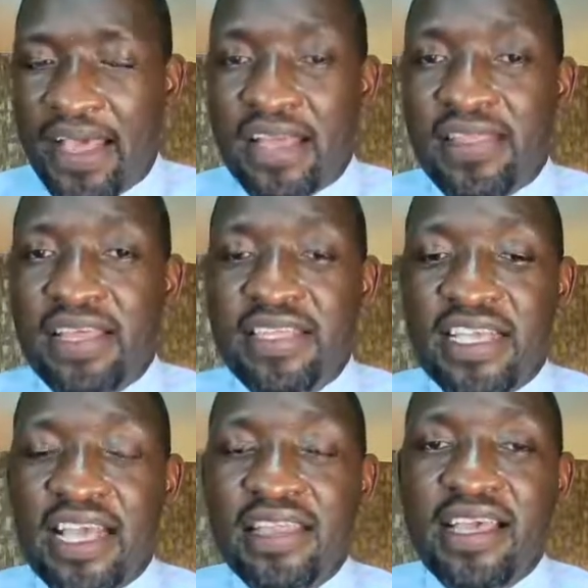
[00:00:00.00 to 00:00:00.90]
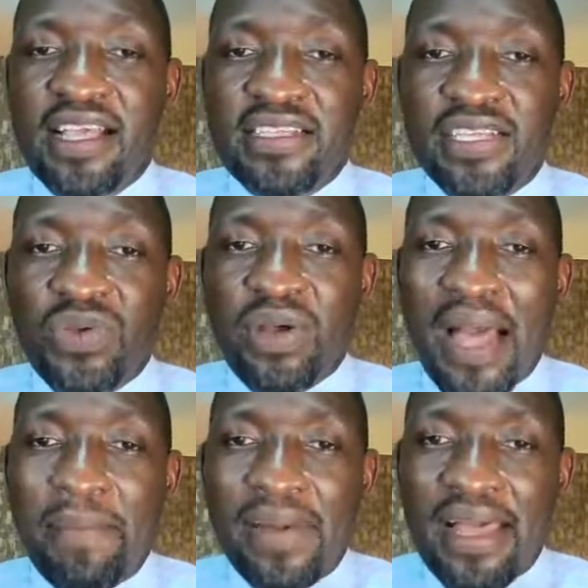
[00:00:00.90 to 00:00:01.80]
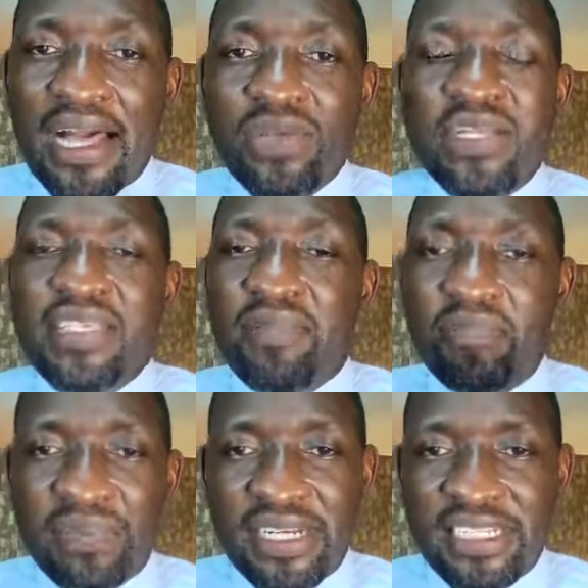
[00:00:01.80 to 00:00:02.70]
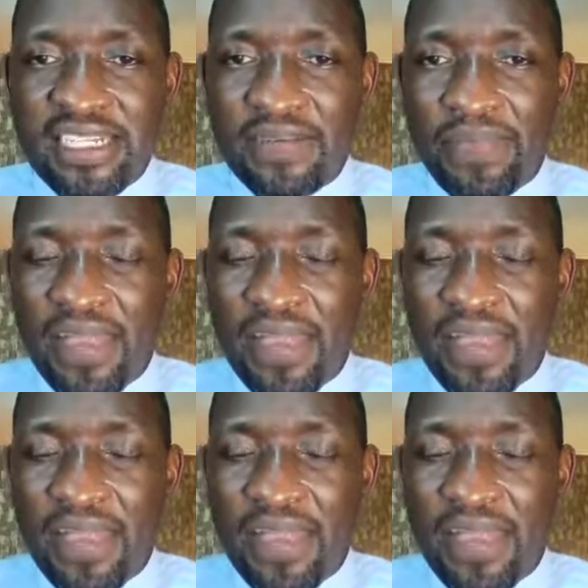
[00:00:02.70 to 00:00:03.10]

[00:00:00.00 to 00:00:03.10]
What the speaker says: And then the second thing is that we are applying actually some pressure,